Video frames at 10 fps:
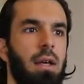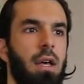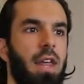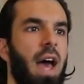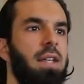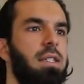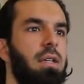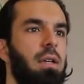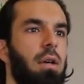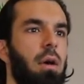
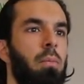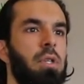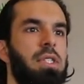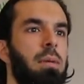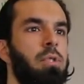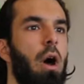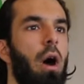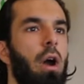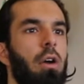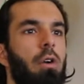that Muslims
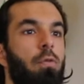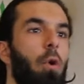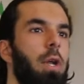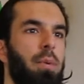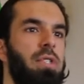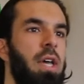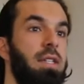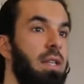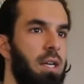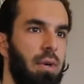are
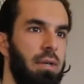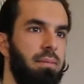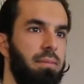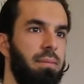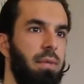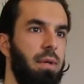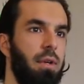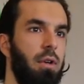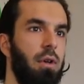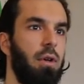40% illiterate
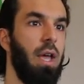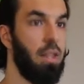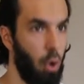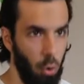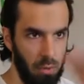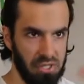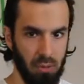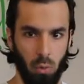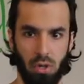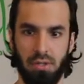in the whole
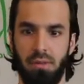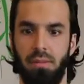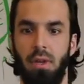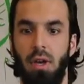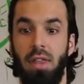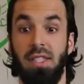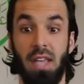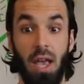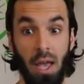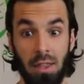Muslim world. They
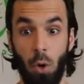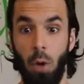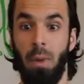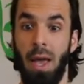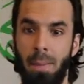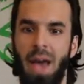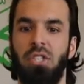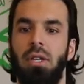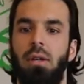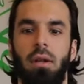say in the ummah,
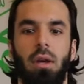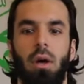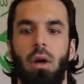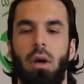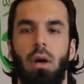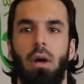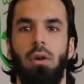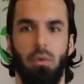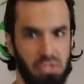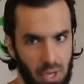imagine
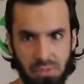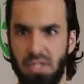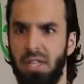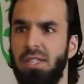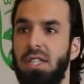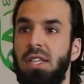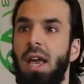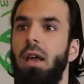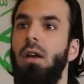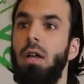some statistics
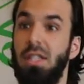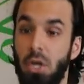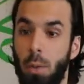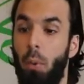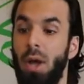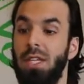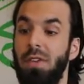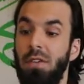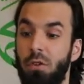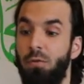say to the point of
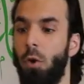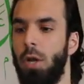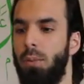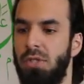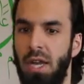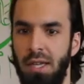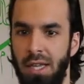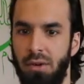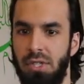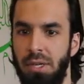even 40%
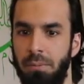illiteracy.